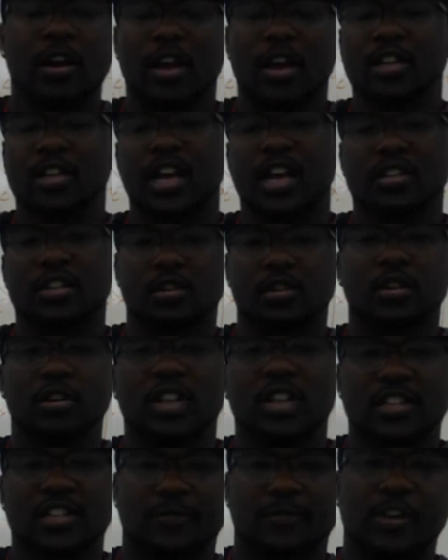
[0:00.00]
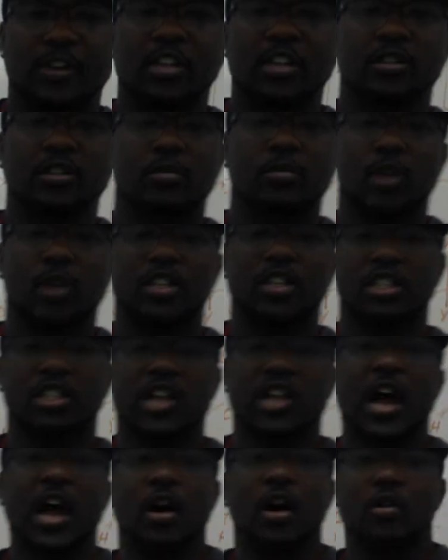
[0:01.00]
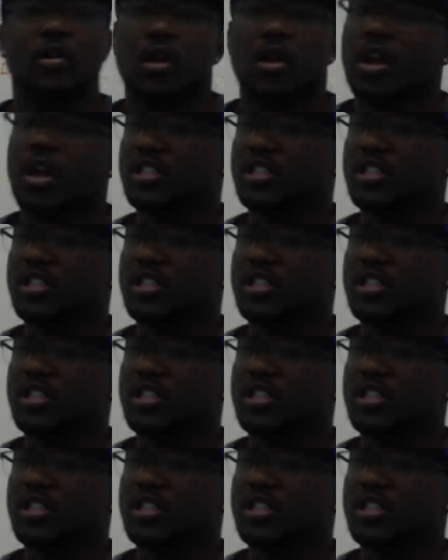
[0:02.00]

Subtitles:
It takes a village to raise a child.